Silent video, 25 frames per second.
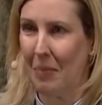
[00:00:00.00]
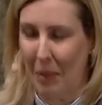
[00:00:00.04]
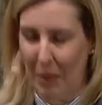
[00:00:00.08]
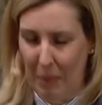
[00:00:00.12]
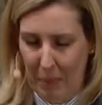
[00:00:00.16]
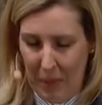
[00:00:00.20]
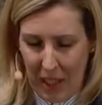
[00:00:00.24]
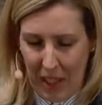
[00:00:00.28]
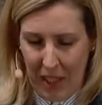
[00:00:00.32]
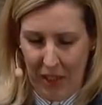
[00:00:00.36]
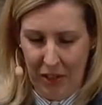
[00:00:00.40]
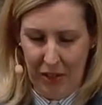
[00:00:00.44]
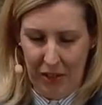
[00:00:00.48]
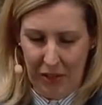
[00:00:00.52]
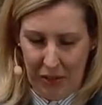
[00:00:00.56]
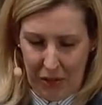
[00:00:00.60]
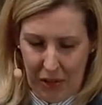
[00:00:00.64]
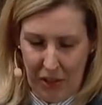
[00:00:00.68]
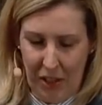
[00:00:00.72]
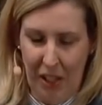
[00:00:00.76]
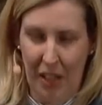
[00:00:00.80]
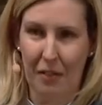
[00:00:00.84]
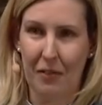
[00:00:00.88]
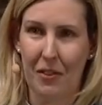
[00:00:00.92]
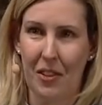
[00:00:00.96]
but personal
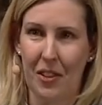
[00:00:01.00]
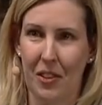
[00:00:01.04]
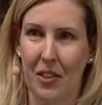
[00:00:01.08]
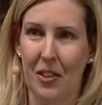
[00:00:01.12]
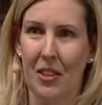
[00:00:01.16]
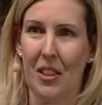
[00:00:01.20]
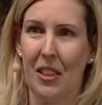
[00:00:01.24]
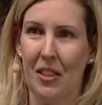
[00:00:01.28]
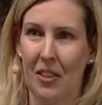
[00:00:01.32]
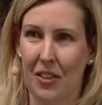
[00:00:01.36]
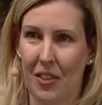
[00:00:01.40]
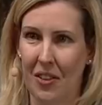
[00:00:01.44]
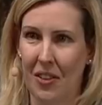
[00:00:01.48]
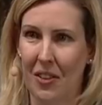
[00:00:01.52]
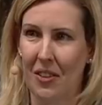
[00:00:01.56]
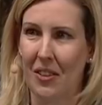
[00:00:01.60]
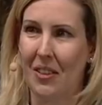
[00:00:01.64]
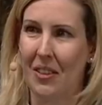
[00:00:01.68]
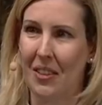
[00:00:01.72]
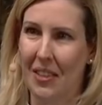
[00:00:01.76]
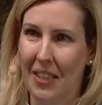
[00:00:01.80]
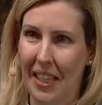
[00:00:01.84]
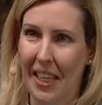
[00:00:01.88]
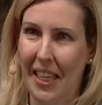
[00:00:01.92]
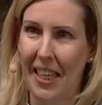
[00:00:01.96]
stuff
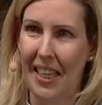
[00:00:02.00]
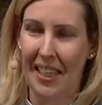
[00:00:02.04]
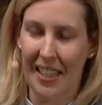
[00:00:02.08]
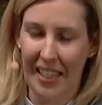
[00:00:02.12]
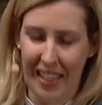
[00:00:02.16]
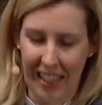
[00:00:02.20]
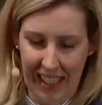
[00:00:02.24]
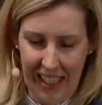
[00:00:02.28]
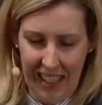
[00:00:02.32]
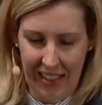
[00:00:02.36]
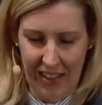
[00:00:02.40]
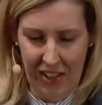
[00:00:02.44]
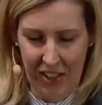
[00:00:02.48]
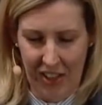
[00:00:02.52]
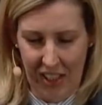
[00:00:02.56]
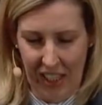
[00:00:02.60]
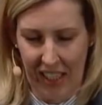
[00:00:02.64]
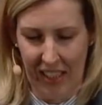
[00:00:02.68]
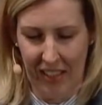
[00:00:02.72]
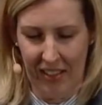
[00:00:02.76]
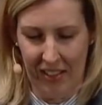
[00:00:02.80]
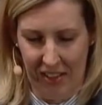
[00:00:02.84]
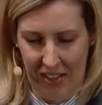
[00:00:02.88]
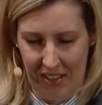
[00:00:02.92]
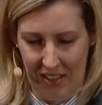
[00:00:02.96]
it
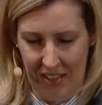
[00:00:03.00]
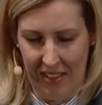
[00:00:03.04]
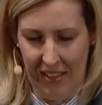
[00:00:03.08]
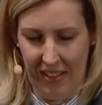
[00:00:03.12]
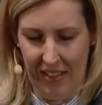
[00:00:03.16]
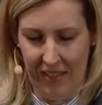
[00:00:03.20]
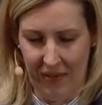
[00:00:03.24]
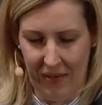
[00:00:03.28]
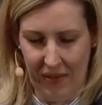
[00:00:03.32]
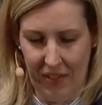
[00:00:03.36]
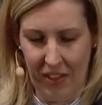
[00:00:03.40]
sticks.